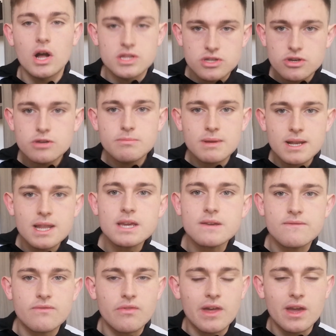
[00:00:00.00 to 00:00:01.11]
I do
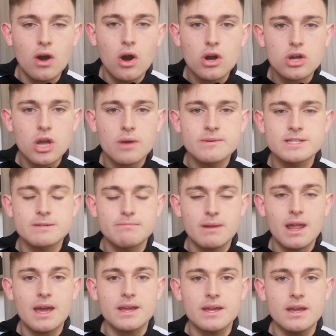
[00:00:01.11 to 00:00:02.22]
believe they are going to
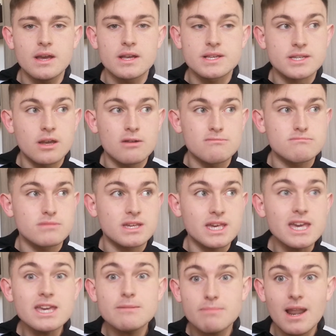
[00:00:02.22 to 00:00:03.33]
play some
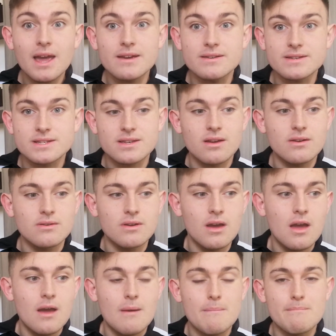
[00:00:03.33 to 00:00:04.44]
key players. So
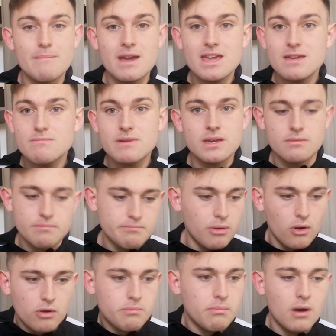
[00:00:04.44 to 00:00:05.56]
maybe
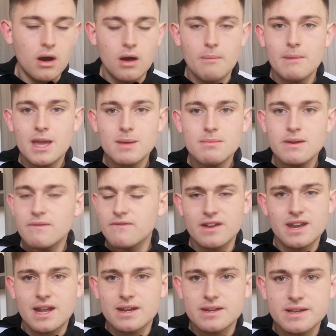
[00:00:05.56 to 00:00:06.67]
Pogba, maybe
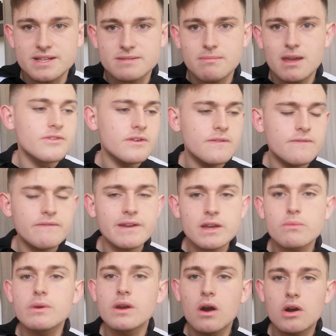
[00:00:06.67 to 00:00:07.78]
Fernandes. I do
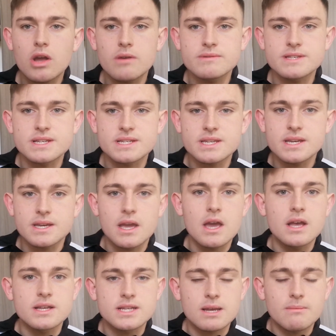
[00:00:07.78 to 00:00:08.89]
think we are going to
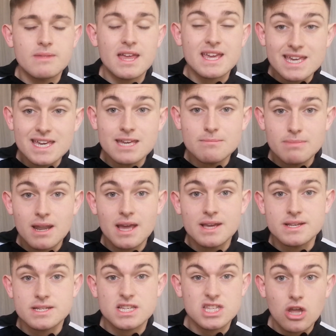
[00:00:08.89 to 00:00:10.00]
see some of their key
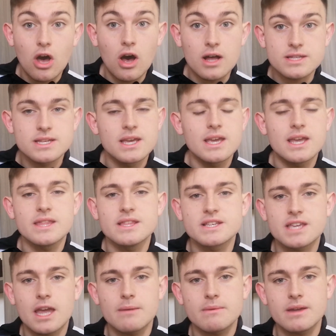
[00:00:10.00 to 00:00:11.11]
players start in
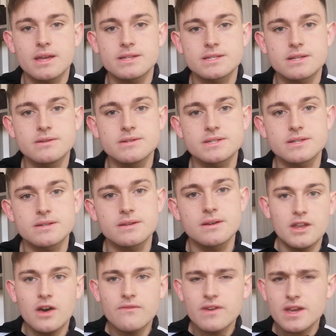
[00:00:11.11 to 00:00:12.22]
this game against Luton.
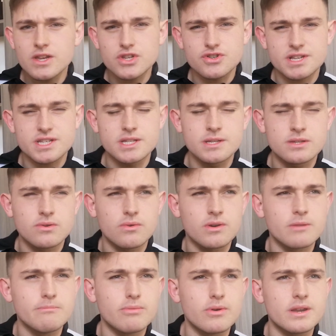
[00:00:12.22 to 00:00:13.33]
Another interesting
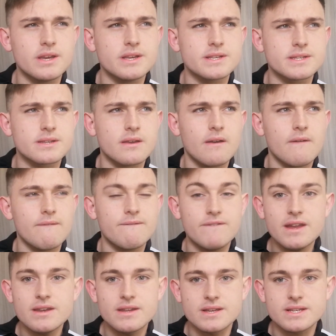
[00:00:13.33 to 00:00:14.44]
talking point is
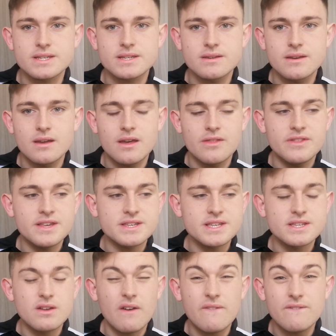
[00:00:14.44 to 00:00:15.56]
fitness. This
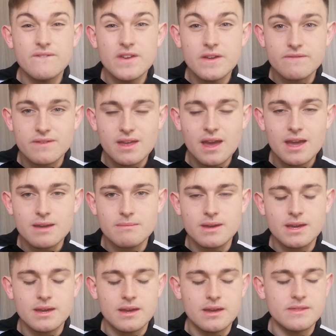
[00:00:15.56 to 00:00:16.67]
is our 5th
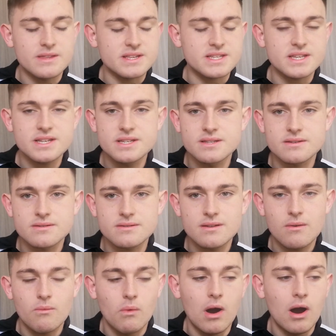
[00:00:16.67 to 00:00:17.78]
game in the season,
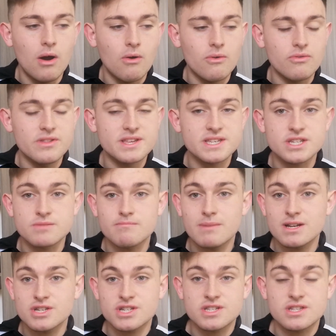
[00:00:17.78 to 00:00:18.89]
while this is
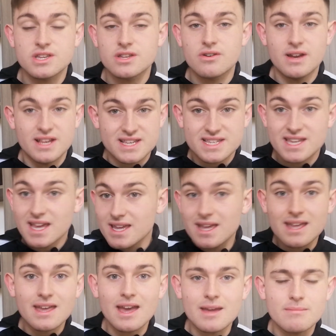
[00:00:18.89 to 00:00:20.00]
Manchester United's
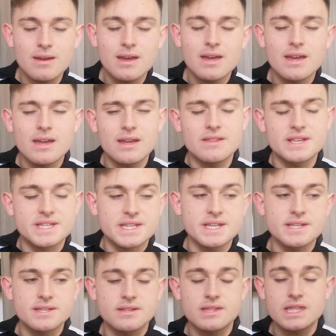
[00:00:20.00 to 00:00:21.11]
2nd game in the
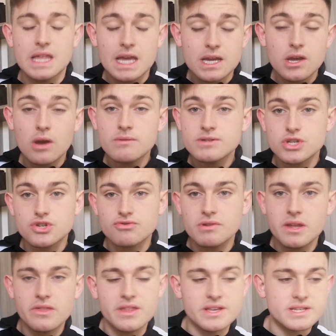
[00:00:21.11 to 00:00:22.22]
season. They're going to
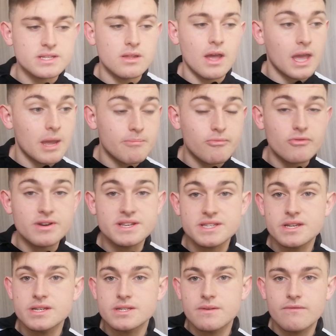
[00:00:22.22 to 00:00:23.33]
treat this like a
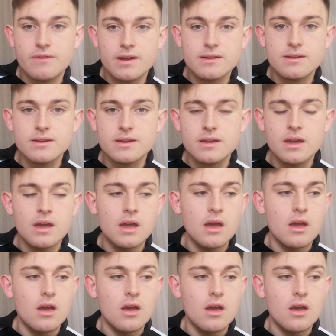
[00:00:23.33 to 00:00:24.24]
pre-season friendly,